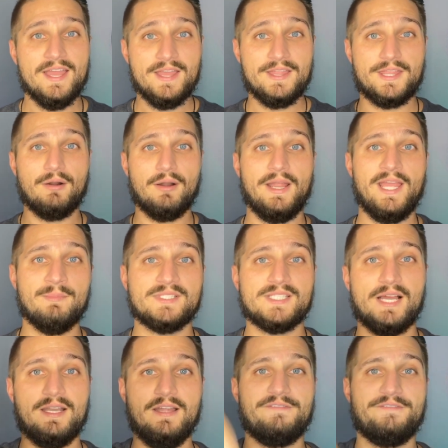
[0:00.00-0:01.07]
there are
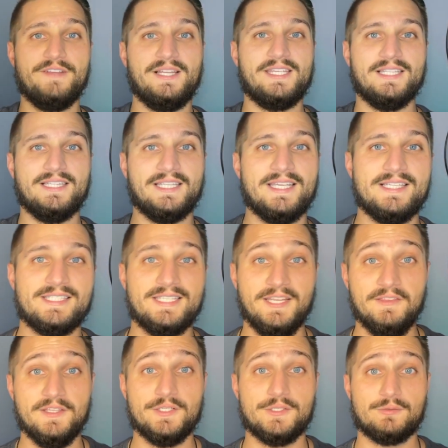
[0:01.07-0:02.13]
Amazon affiliate links
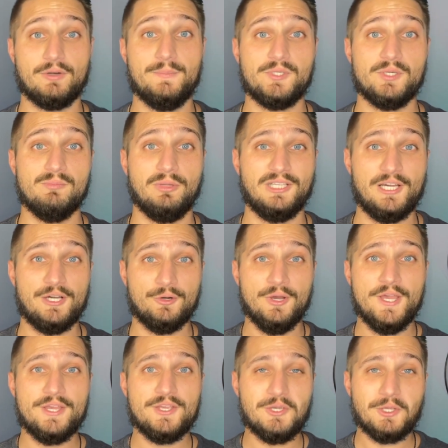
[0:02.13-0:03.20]
in the description below.
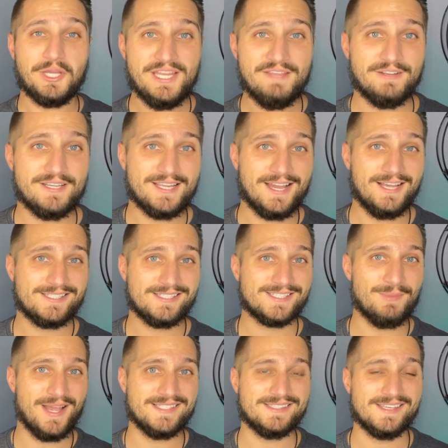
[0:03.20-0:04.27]
You can even
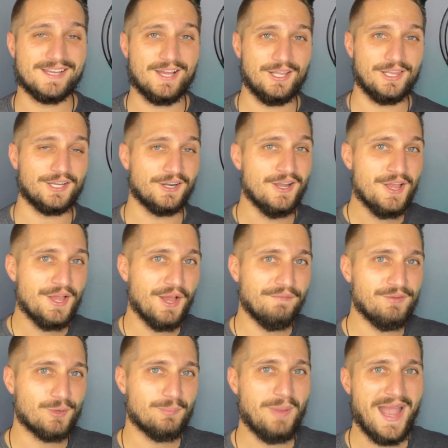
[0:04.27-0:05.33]
customize the color
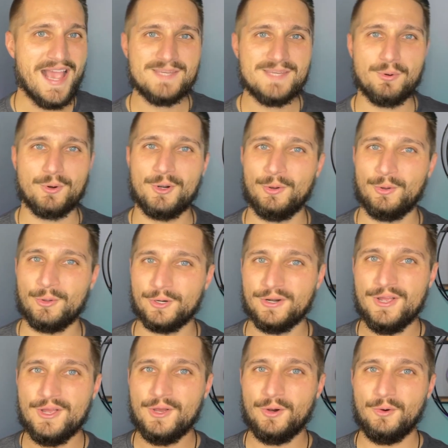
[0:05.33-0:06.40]
of your passport holder
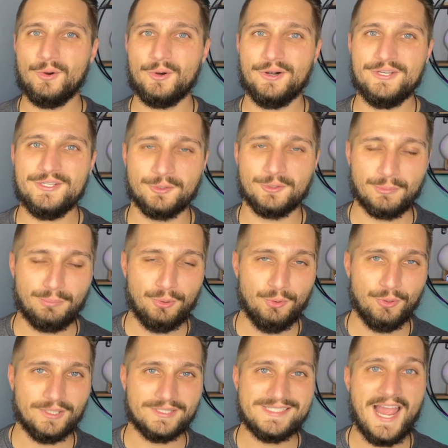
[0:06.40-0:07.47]
or your
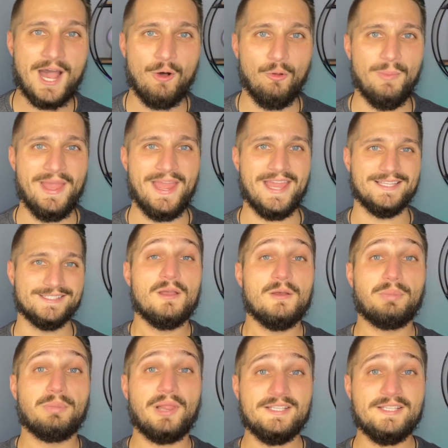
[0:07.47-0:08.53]
pool towel bands.
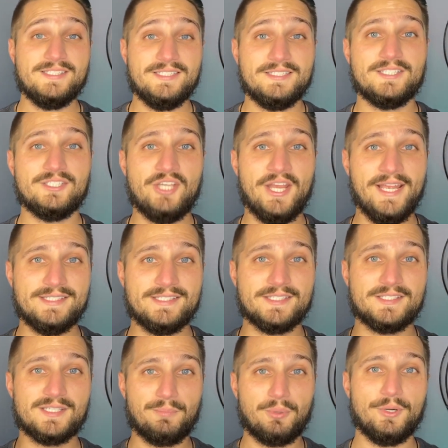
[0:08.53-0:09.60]
Plus, it's a chance to
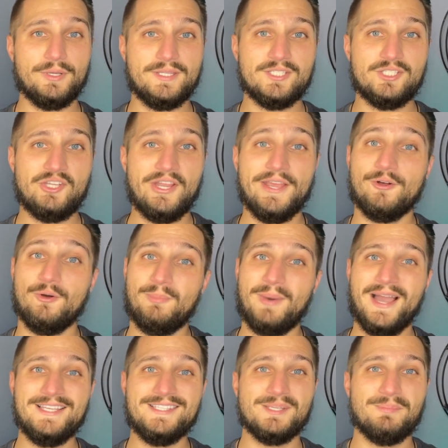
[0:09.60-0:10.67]
support this channel
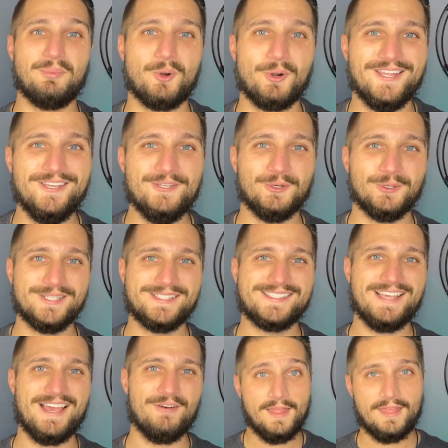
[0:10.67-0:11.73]
by supporting
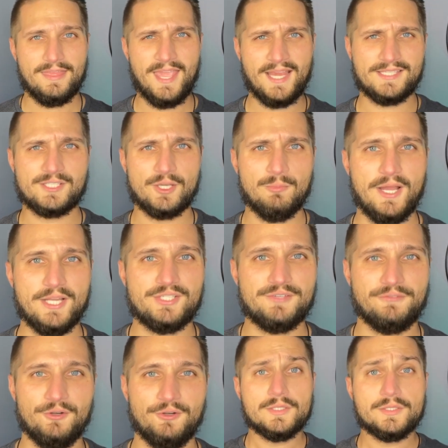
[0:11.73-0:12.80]
yourself. Thanks so much
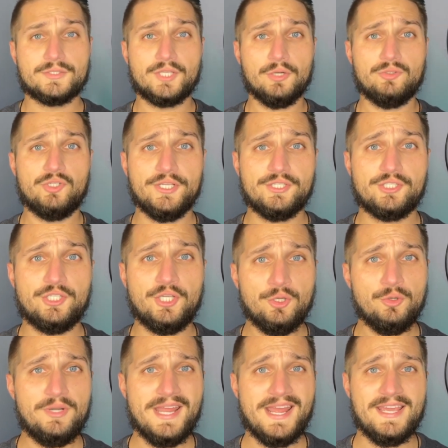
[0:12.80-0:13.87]
for... So just
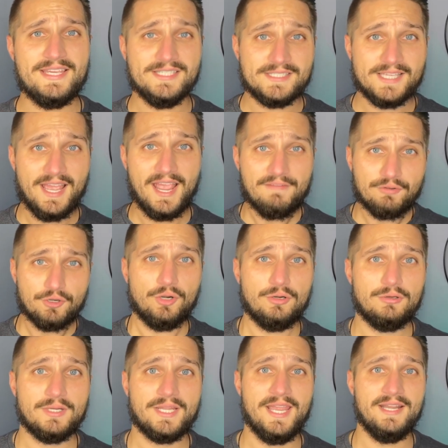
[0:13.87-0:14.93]
two days after
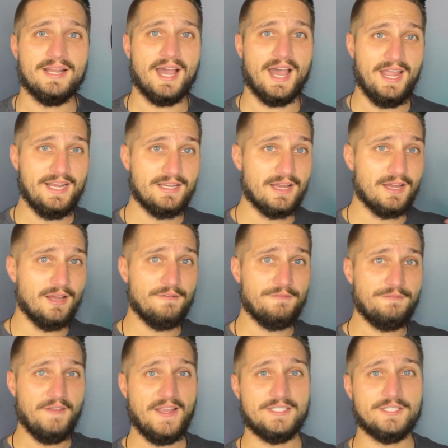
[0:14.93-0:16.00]
Hurricane Ida
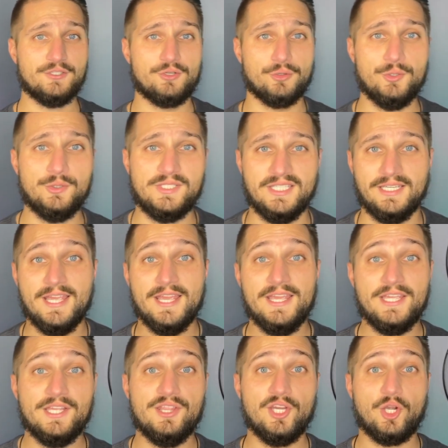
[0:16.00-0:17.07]
affected cruising
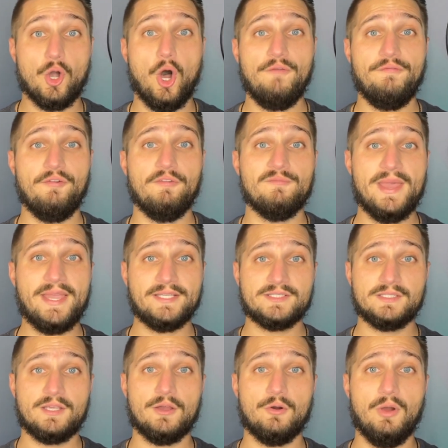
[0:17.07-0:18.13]
in the Gulf of
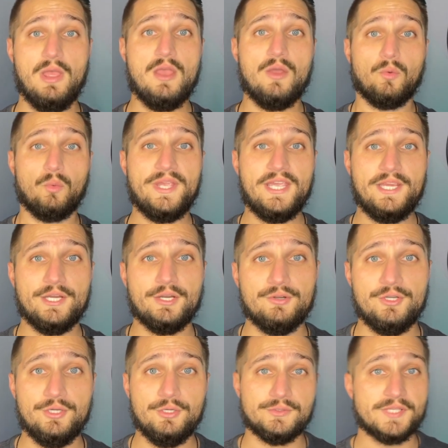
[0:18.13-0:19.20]
Mexico, we hear
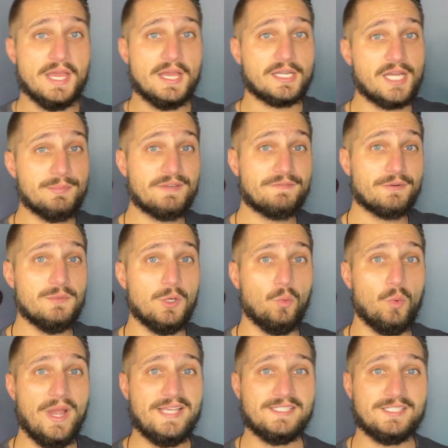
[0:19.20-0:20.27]
news coming from the
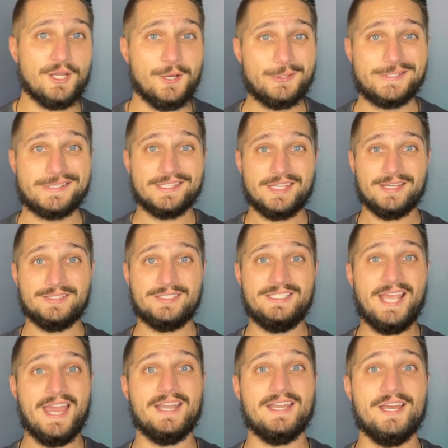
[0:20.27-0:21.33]
West Coast that there's
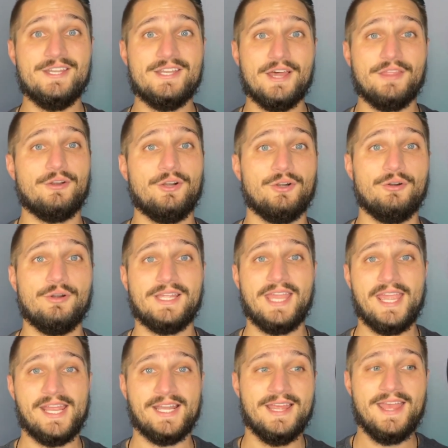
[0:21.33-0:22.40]
yet another
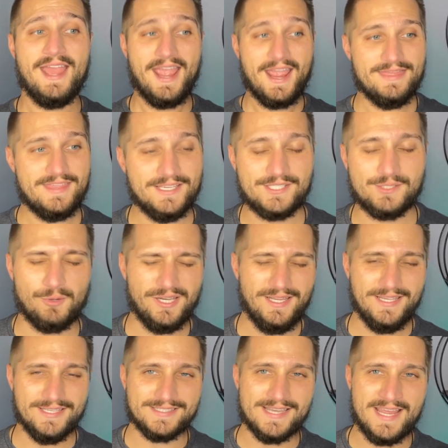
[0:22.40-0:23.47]
hurricane, and this one
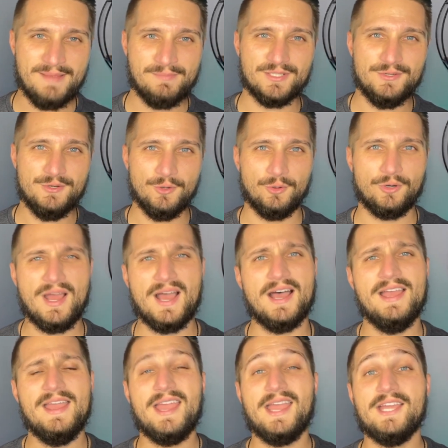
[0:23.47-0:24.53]
is named Nora,
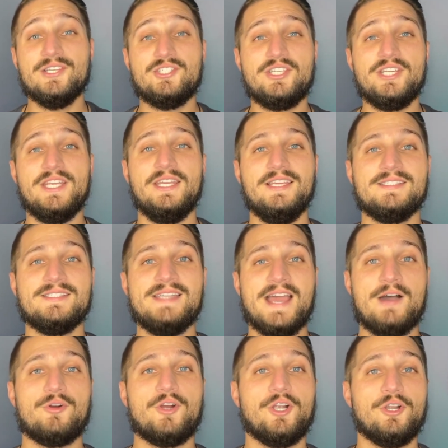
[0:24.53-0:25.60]
and she is
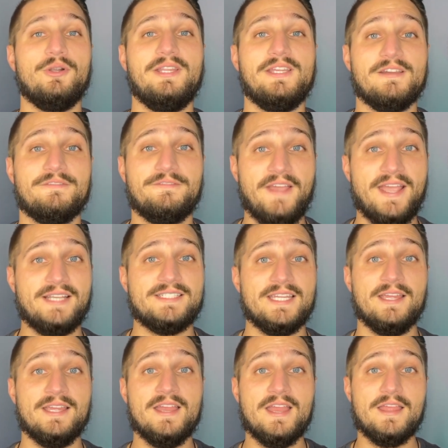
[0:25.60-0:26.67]
now currently
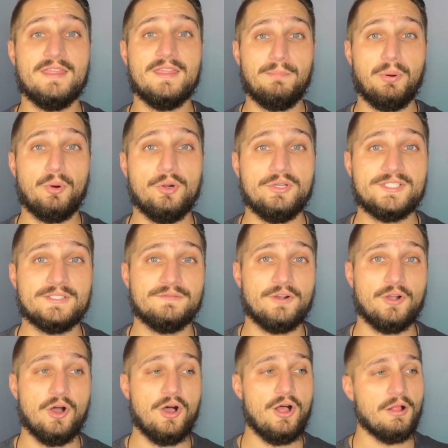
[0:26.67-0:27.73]
affecting the ports of
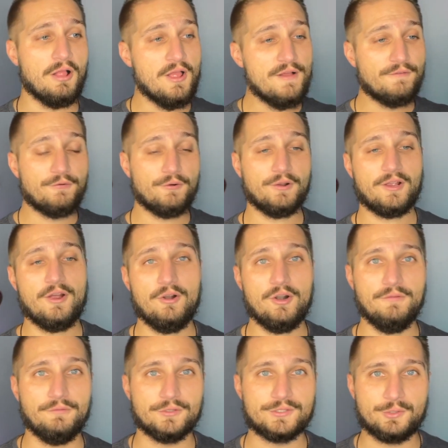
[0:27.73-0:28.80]
call for a
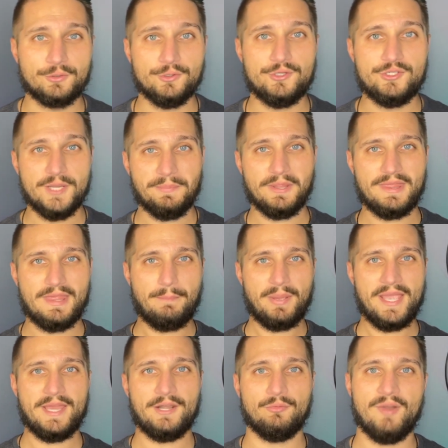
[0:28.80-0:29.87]
Carnival's cruise ship, the
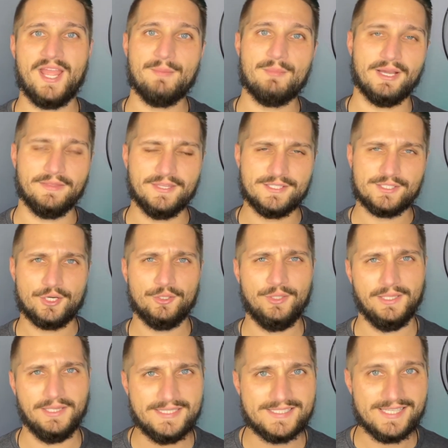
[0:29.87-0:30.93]
Panorama, that's
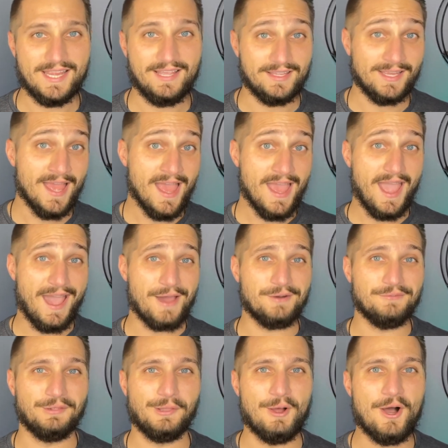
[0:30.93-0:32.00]
currently sailing out
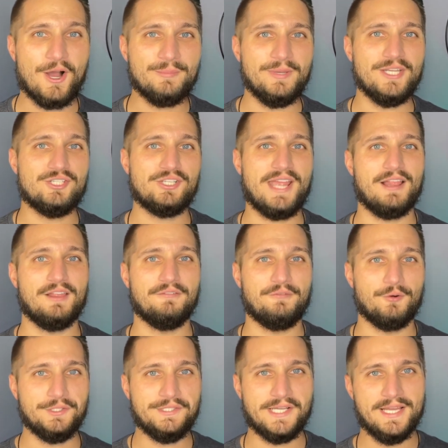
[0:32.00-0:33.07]
of Long Beach,
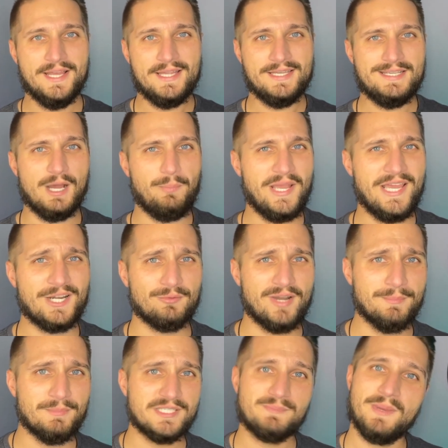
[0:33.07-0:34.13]
California. Now,
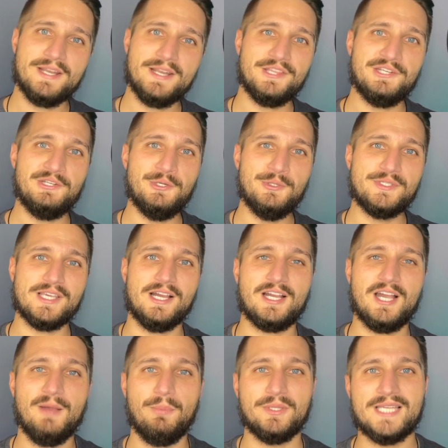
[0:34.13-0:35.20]
Panorama's been in the news a
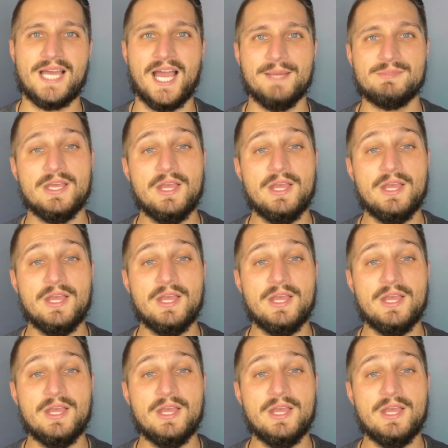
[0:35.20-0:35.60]
couple times